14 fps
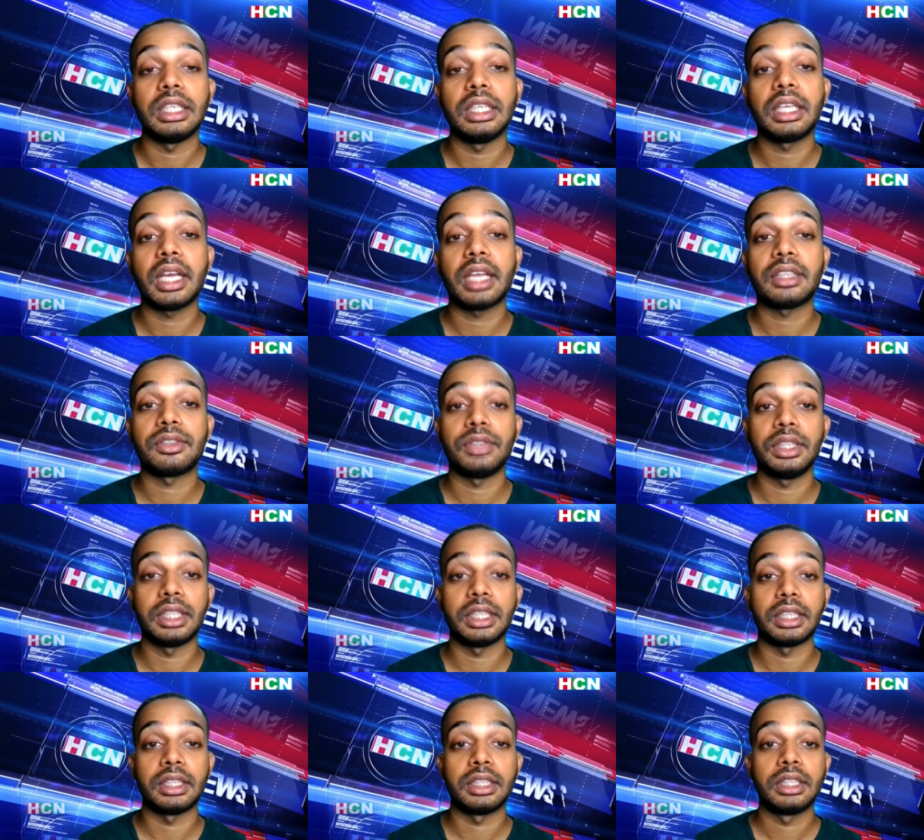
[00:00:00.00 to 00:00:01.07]

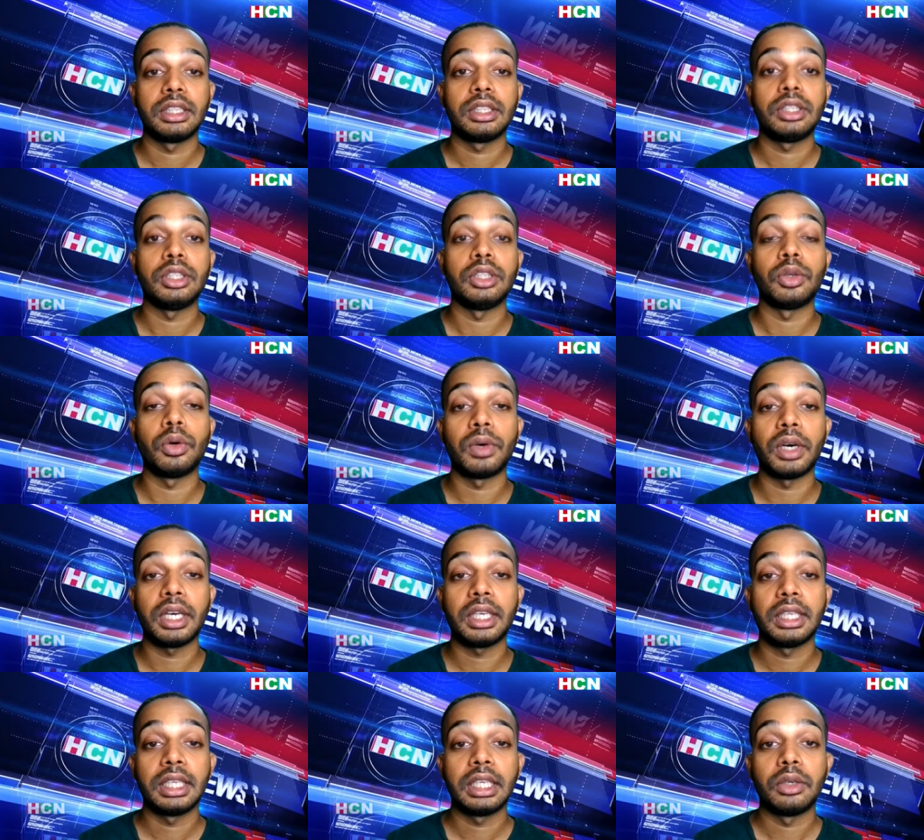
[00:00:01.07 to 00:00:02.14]
Ekaterina
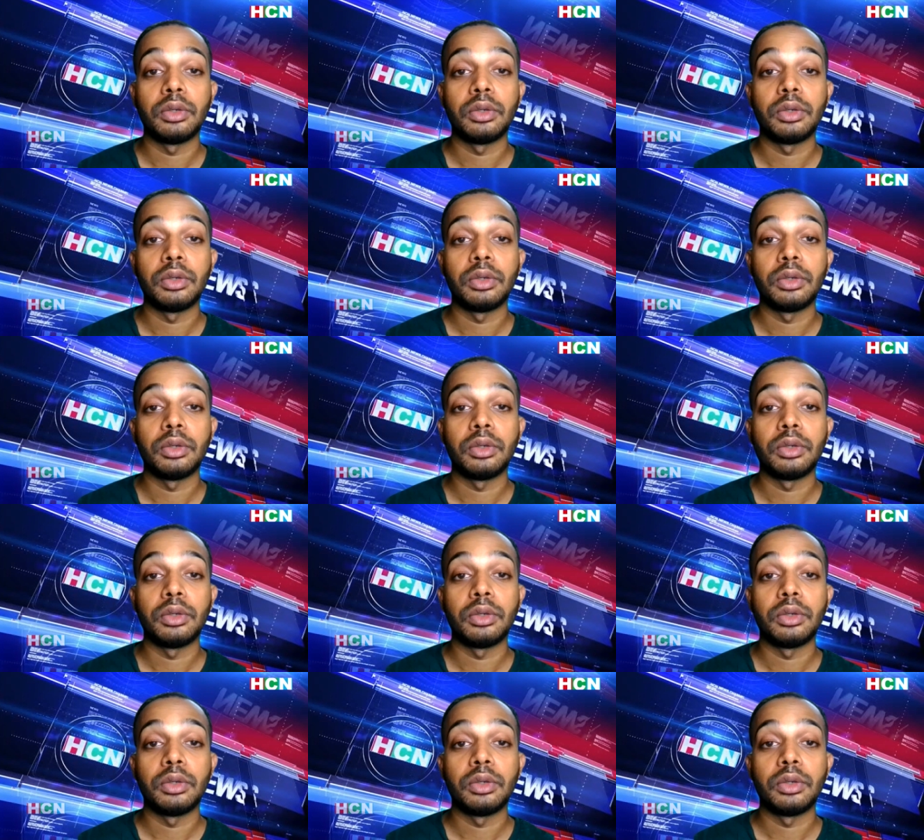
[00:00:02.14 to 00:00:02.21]
Titova,